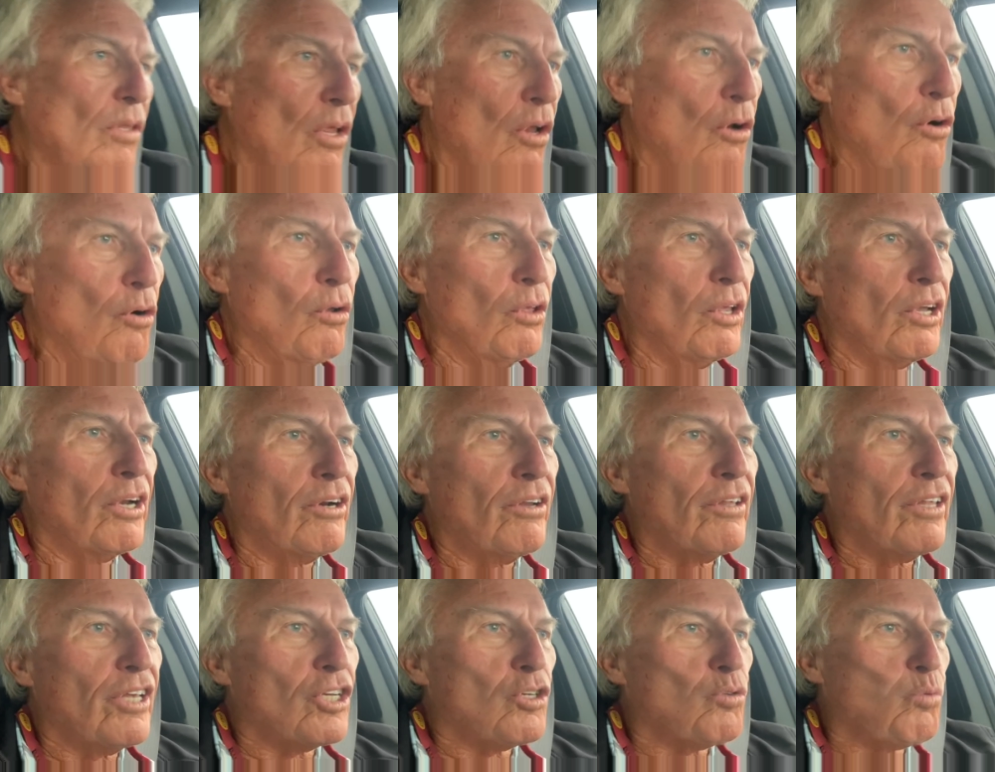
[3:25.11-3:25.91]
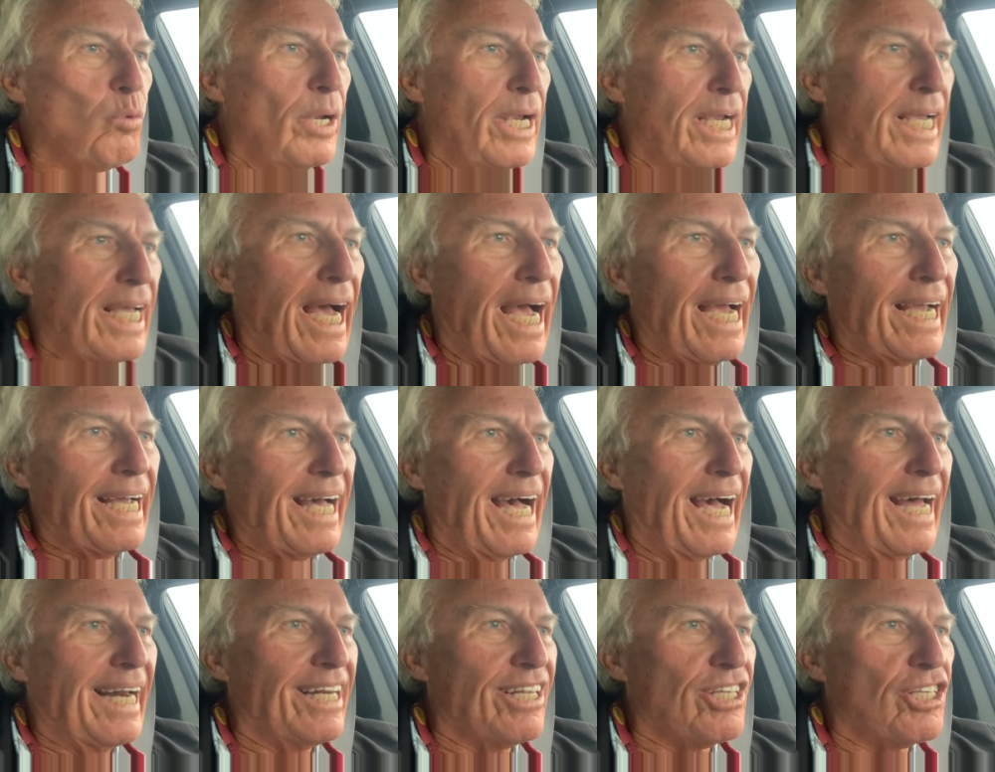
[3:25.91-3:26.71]
Earlier this week, I
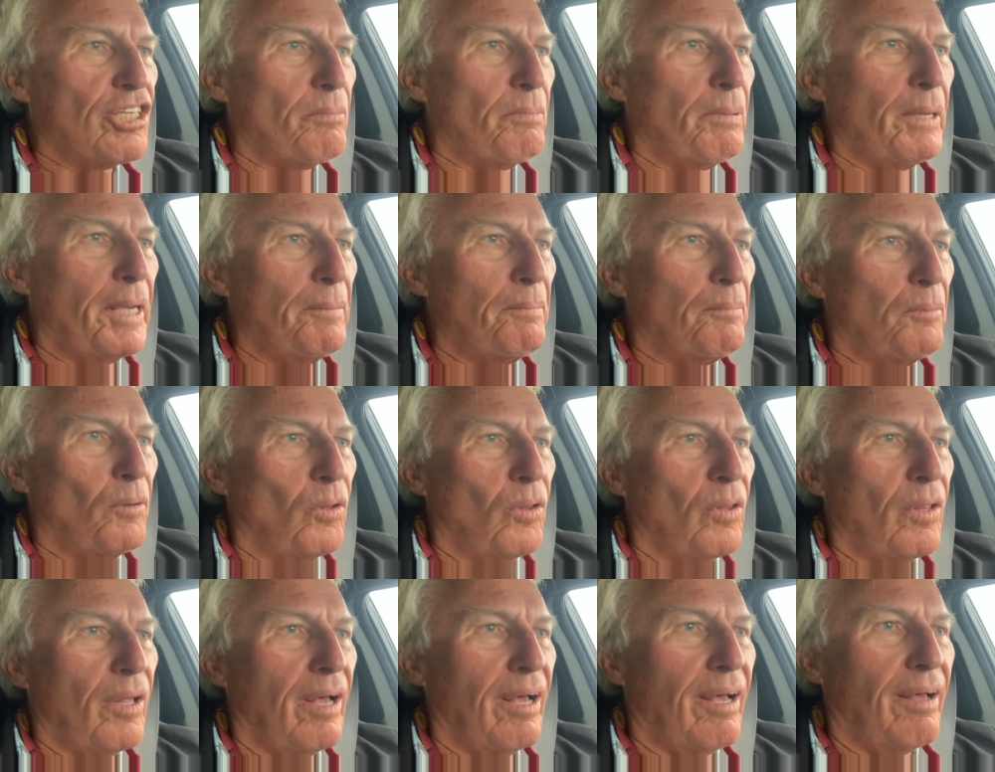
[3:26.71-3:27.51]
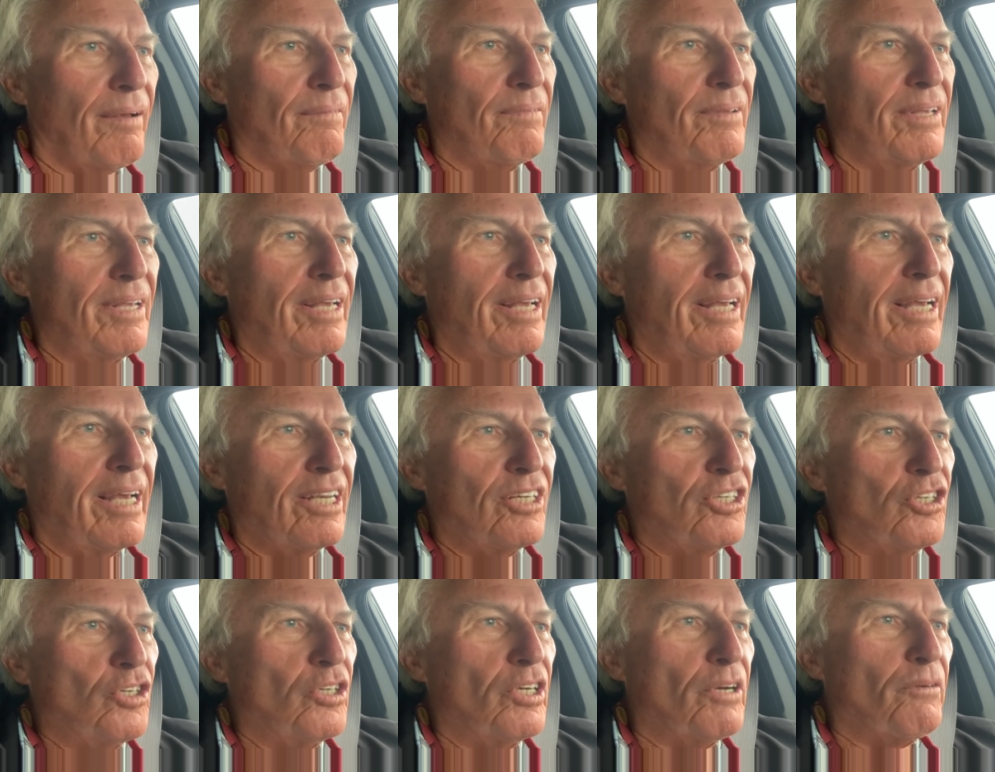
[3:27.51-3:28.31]
guided some people, uh,
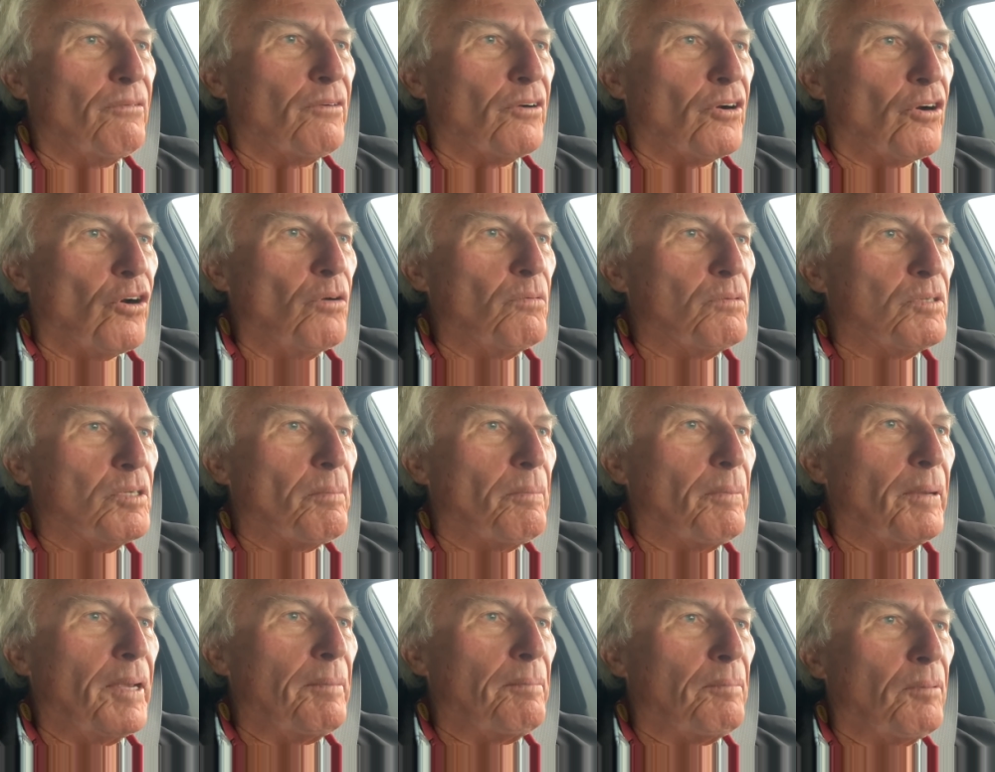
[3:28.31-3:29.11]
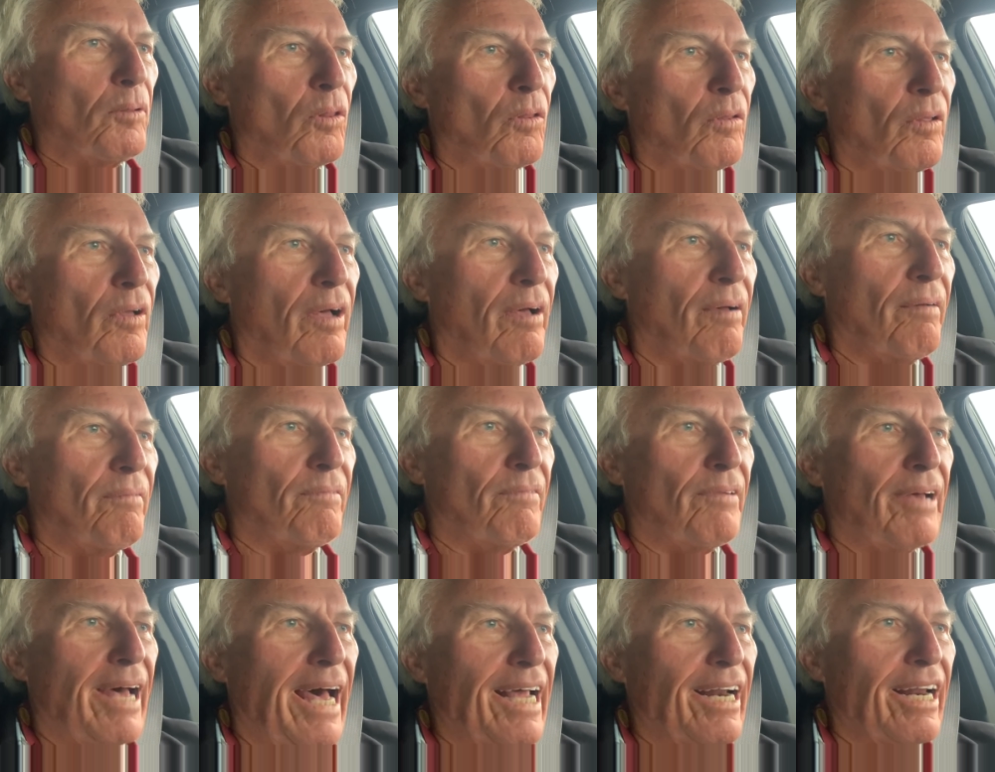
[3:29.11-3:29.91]
two different groups of people uh,
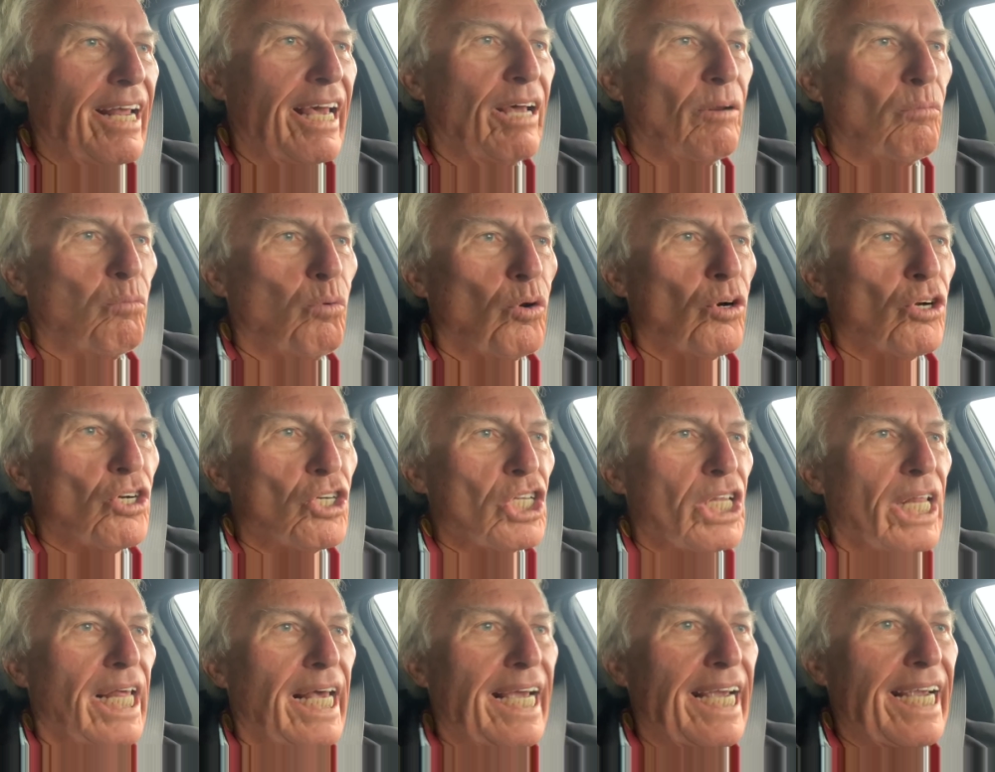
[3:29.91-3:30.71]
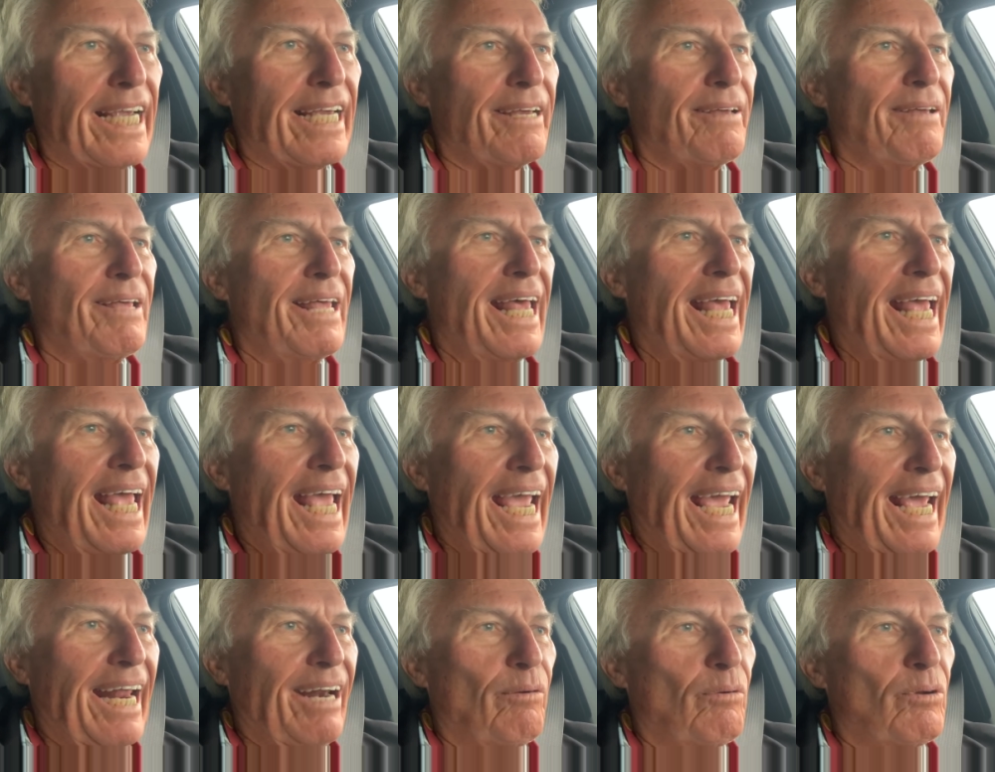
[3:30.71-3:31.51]
out of Headwaters Lake,
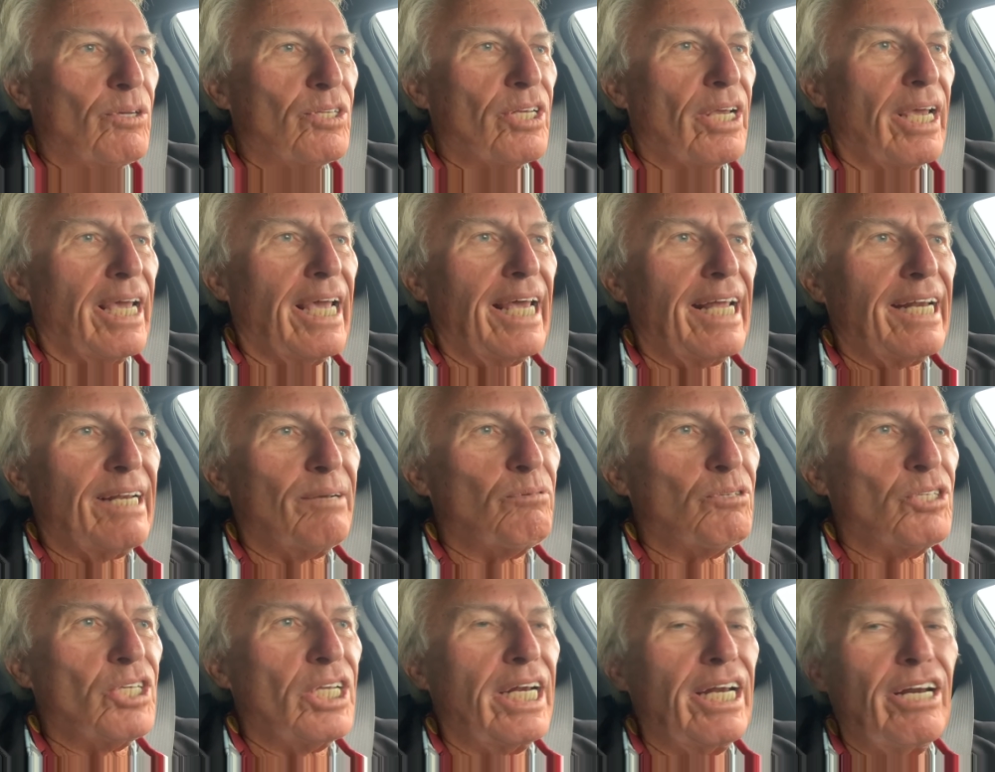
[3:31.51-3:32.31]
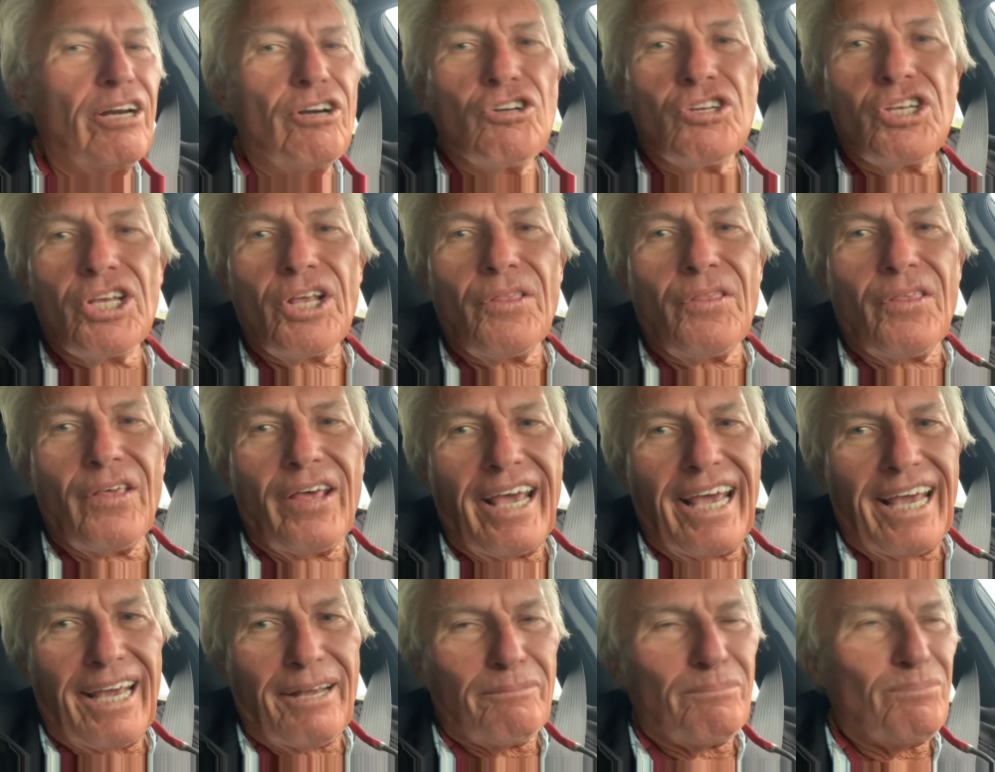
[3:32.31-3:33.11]
and it was a, it was an interesting
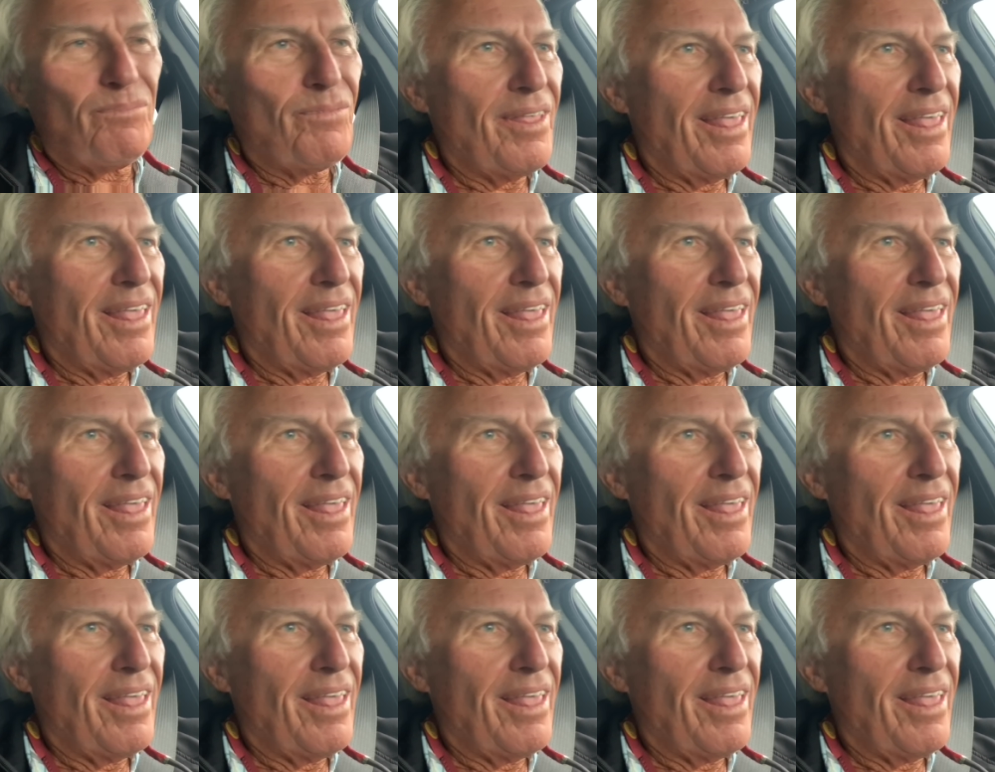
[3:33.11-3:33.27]
thing.